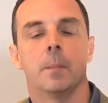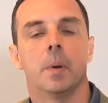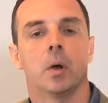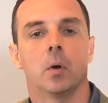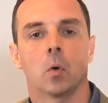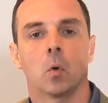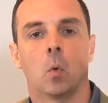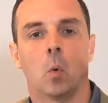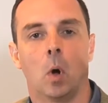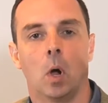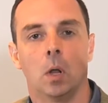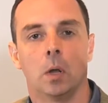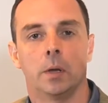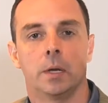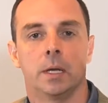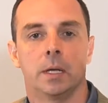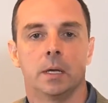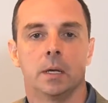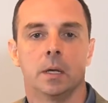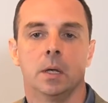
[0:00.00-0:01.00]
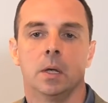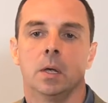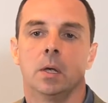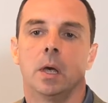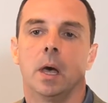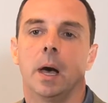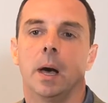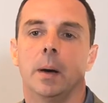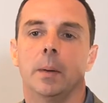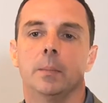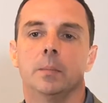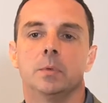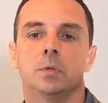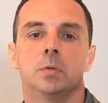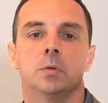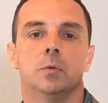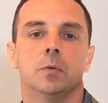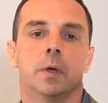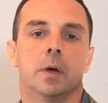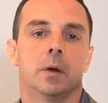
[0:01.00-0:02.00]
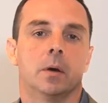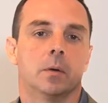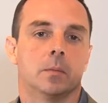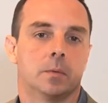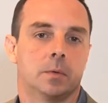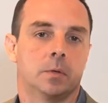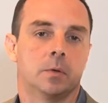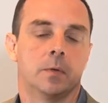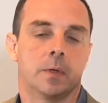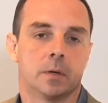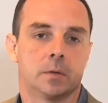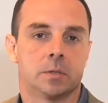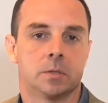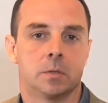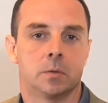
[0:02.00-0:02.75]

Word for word: better quality um, to their to their